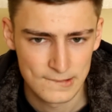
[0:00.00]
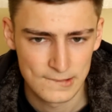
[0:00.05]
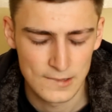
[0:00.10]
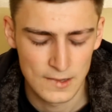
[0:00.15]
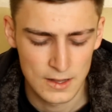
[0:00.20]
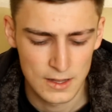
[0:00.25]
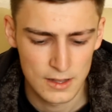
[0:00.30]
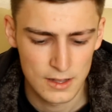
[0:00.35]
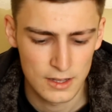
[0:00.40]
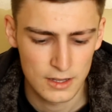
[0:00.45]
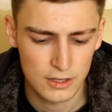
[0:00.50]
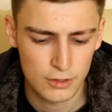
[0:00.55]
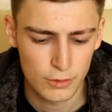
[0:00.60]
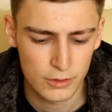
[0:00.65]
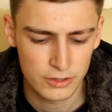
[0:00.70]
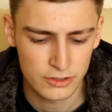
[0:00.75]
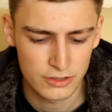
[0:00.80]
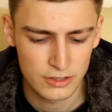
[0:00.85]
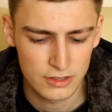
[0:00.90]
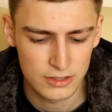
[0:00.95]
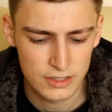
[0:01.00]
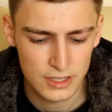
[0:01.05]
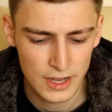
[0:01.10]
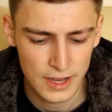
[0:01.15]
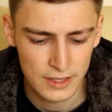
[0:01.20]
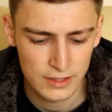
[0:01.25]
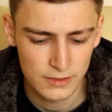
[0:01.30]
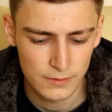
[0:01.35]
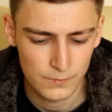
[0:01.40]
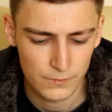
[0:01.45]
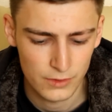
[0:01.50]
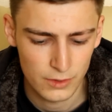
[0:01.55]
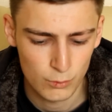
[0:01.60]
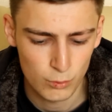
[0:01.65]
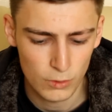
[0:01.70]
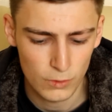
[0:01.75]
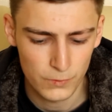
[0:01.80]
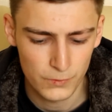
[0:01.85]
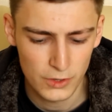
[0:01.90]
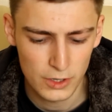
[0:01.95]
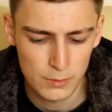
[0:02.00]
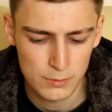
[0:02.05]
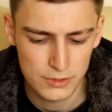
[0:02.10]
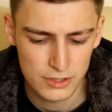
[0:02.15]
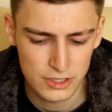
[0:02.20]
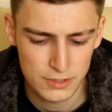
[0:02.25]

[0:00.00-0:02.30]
Question 10, what films